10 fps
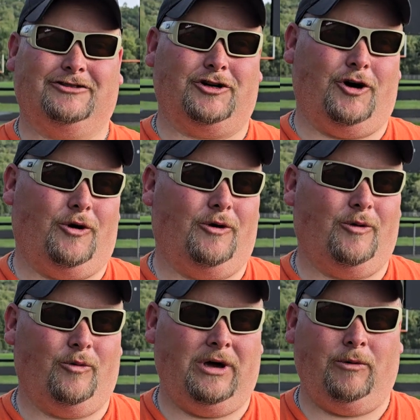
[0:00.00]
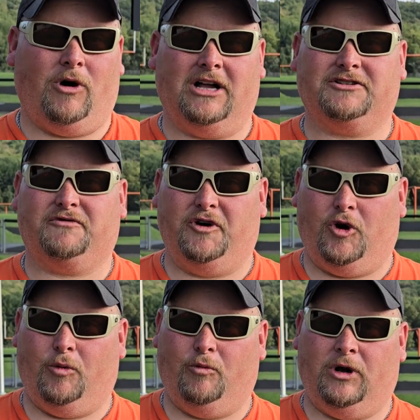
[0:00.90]
So we watch
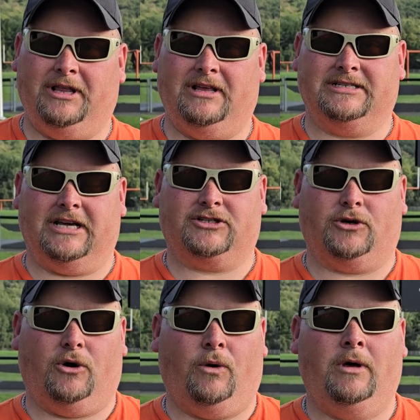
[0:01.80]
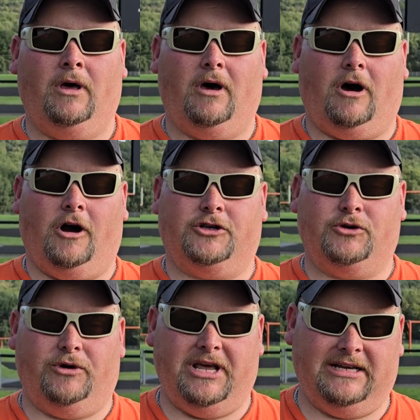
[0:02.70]
film one of these nights. So our
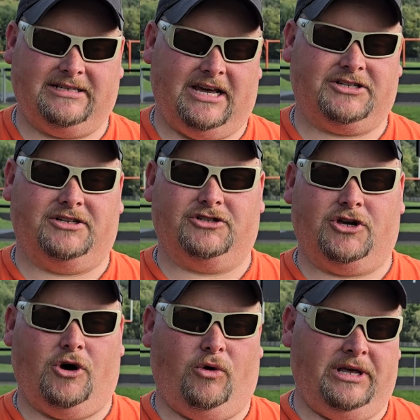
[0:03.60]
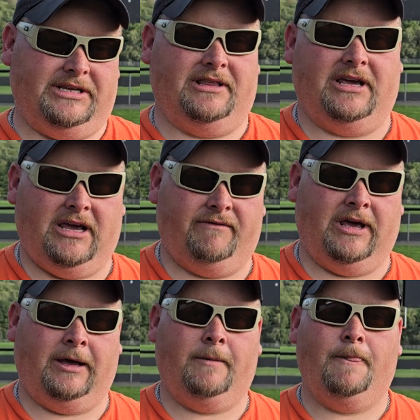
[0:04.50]
2-a-day sessions go into the
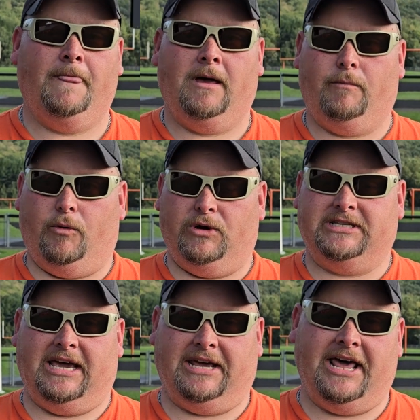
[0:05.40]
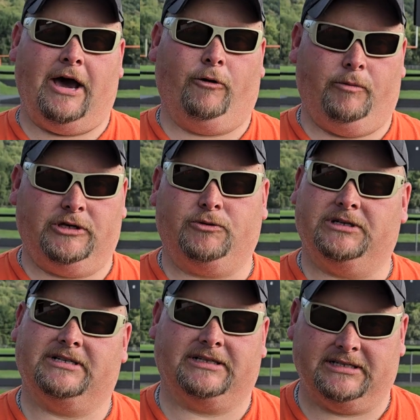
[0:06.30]
evening, but we take an hour
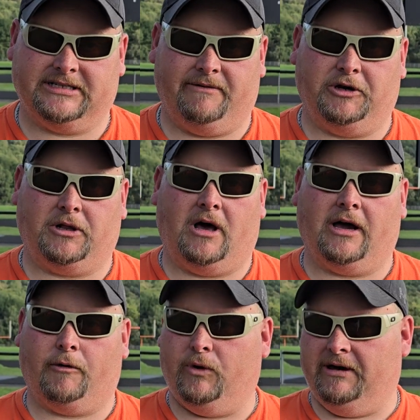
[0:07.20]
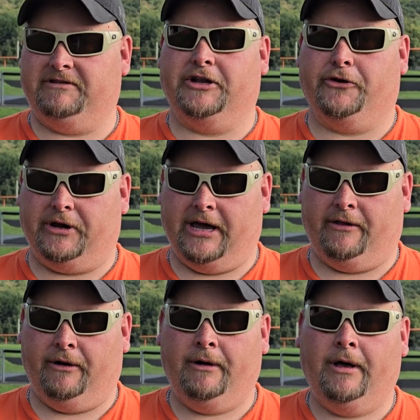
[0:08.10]
between 6 and 7 o'clock, and we have dinner
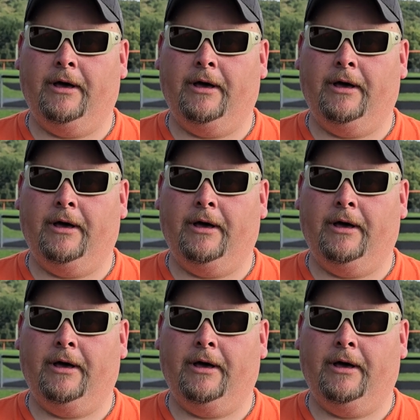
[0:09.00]
together.